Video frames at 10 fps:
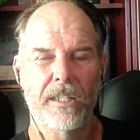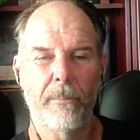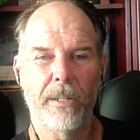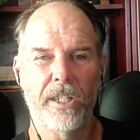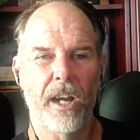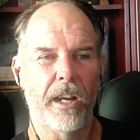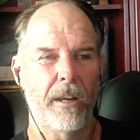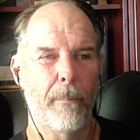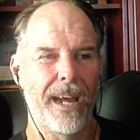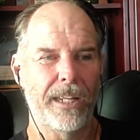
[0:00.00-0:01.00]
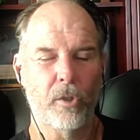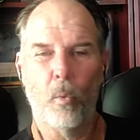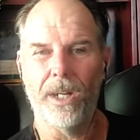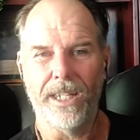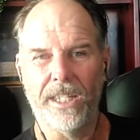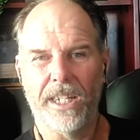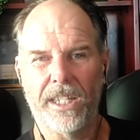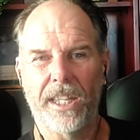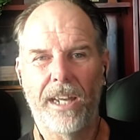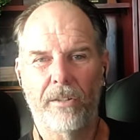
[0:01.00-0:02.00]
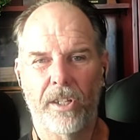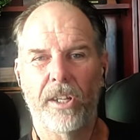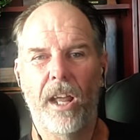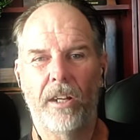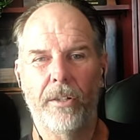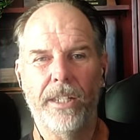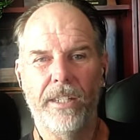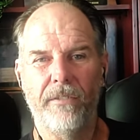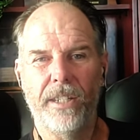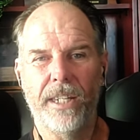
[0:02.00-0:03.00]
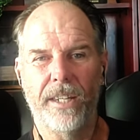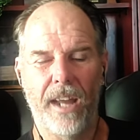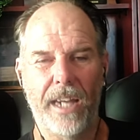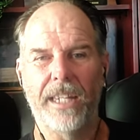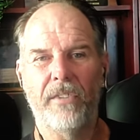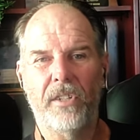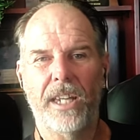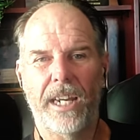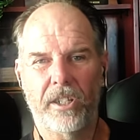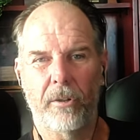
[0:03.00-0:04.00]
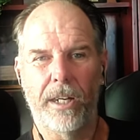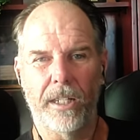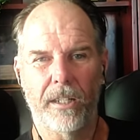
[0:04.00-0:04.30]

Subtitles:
somebody's not going to buy a $26,000 EV and not get the tax credit.